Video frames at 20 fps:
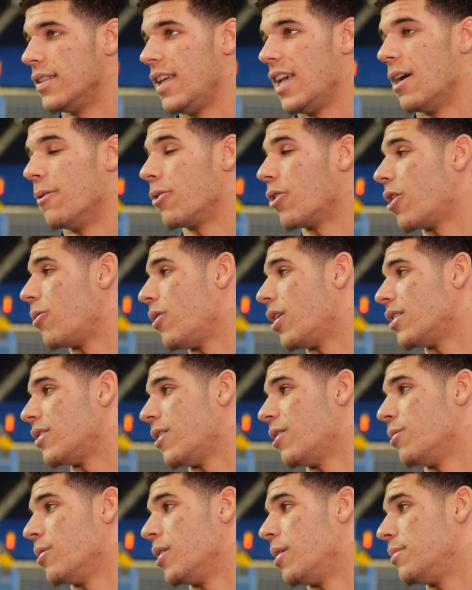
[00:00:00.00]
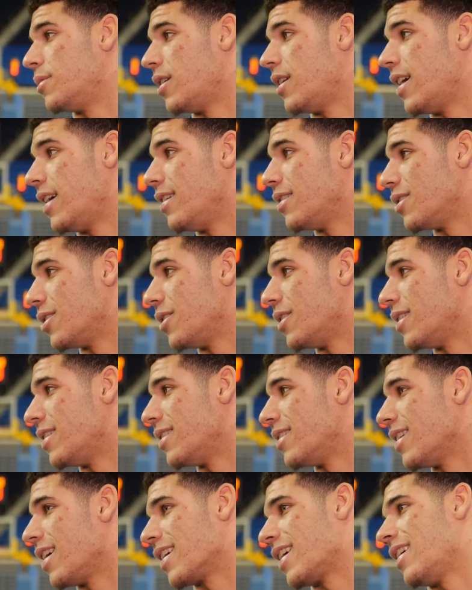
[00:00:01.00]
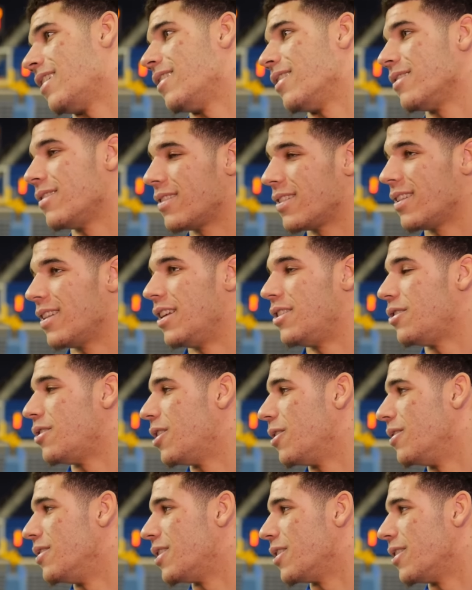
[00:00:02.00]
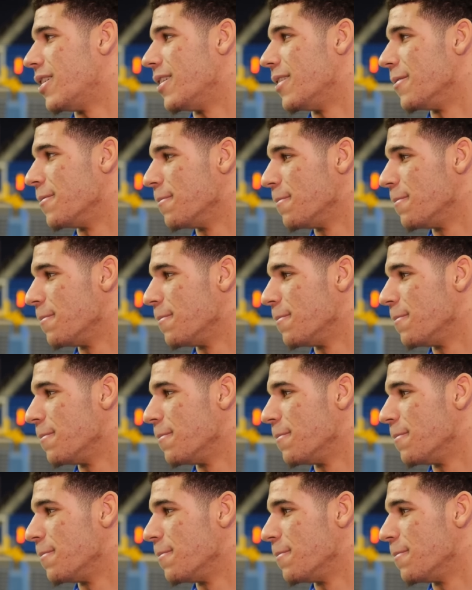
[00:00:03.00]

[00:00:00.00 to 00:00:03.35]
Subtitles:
Yeah, we're going to watch them on them today, so then okay. I can't let you know until then.